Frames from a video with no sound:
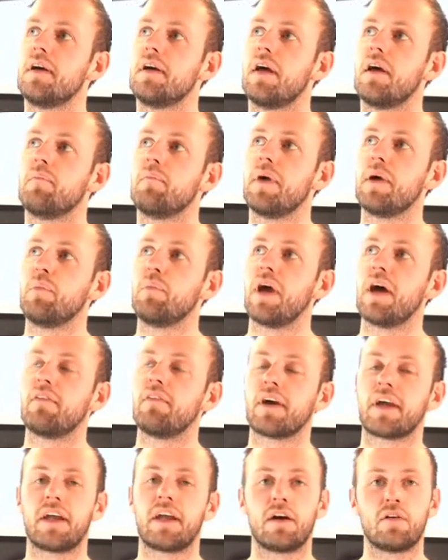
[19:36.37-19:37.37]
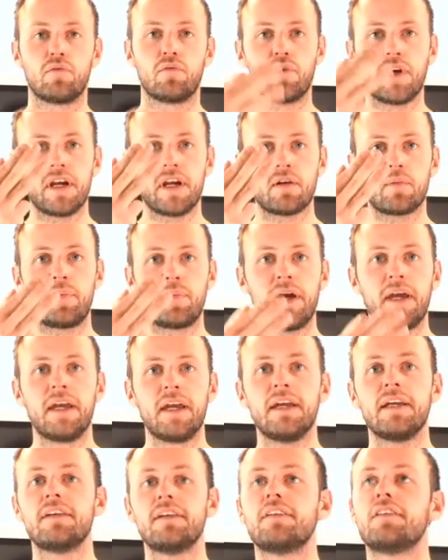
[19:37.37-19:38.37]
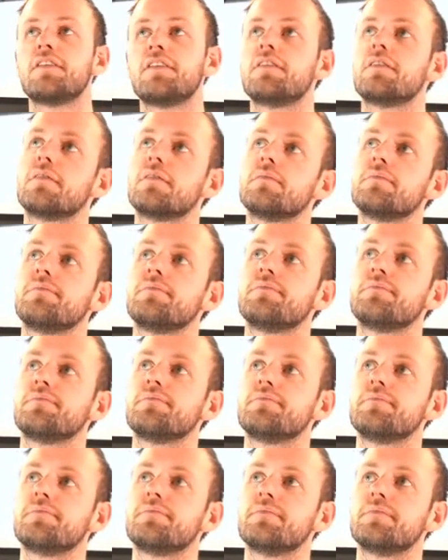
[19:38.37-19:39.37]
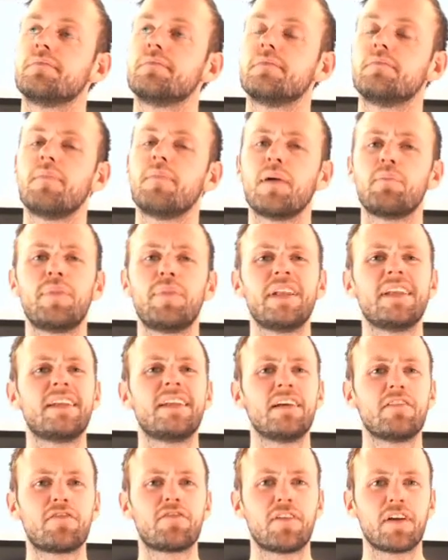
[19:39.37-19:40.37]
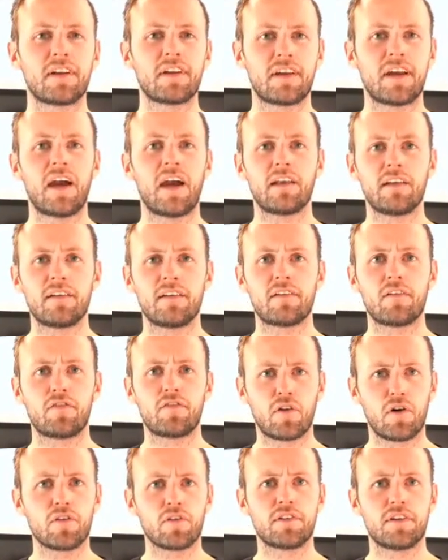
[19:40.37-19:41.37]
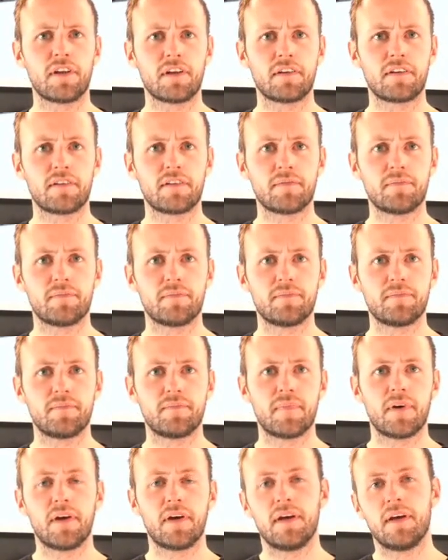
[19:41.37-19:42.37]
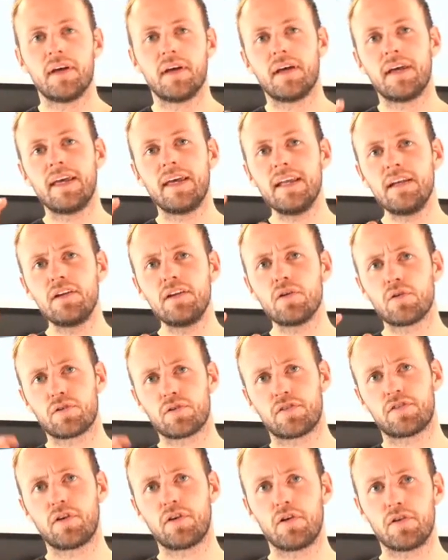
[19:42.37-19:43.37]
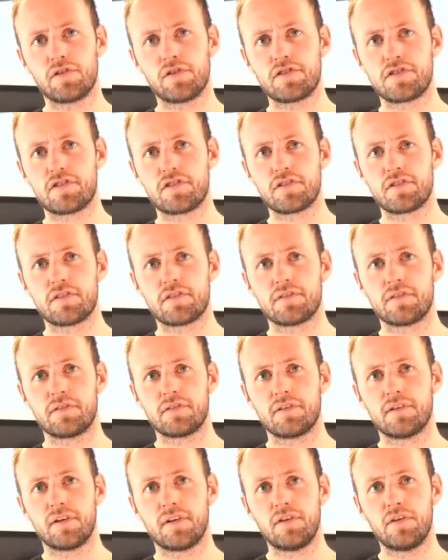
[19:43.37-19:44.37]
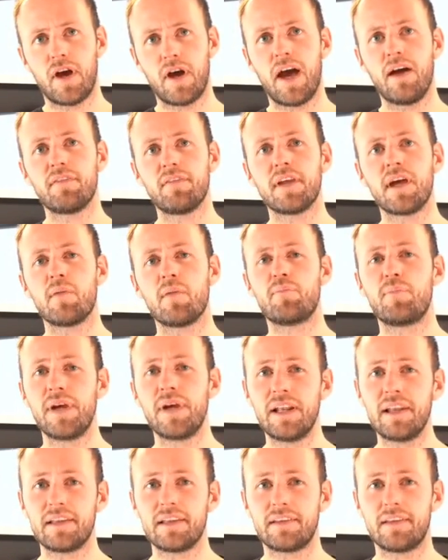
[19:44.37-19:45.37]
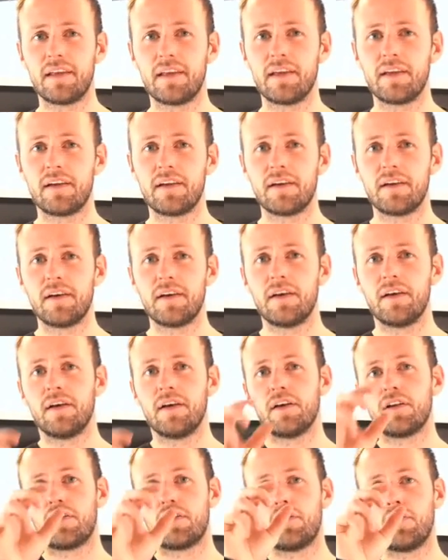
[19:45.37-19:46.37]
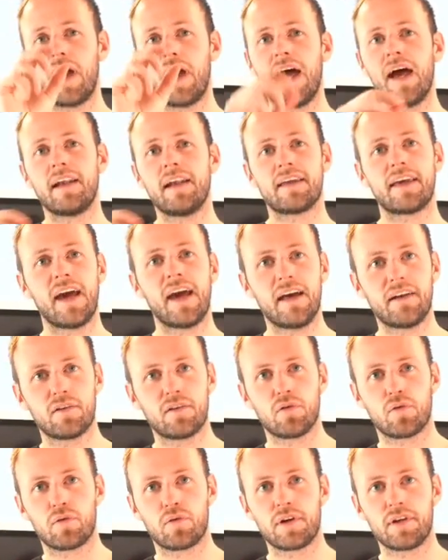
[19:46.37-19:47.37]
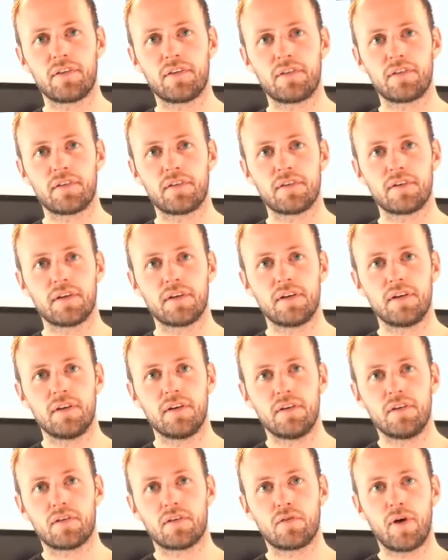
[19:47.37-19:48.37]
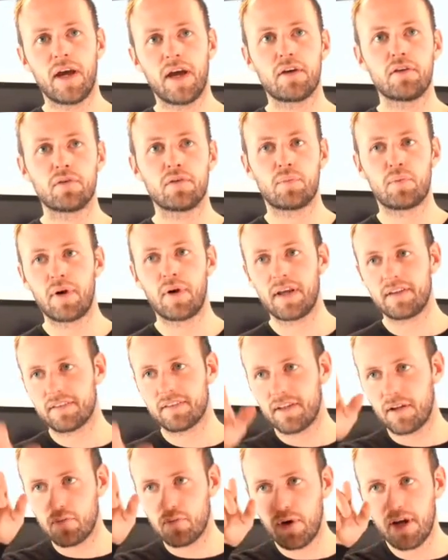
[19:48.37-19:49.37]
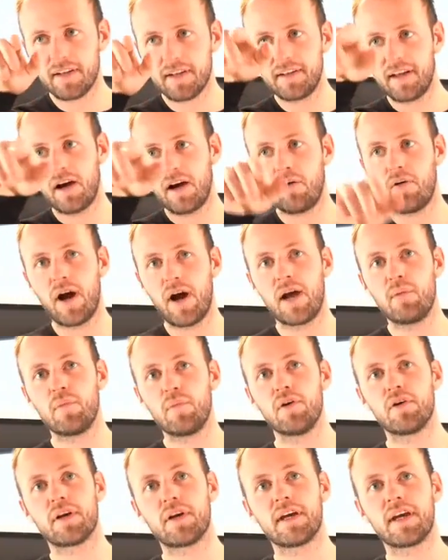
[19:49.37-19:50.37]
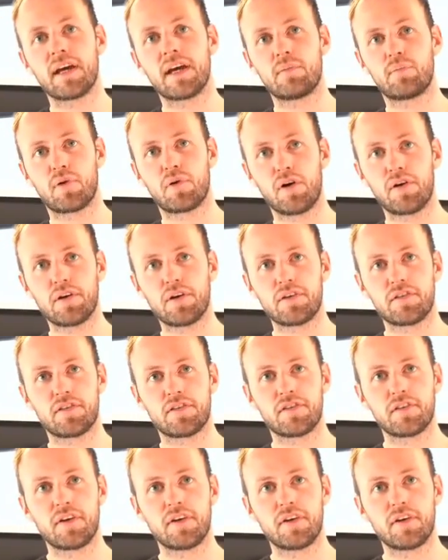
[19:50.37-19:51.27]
maybe you have a career page, might be different kind of content. In your search, you have the ability to add categories. So I could press that right now I'm looking at products,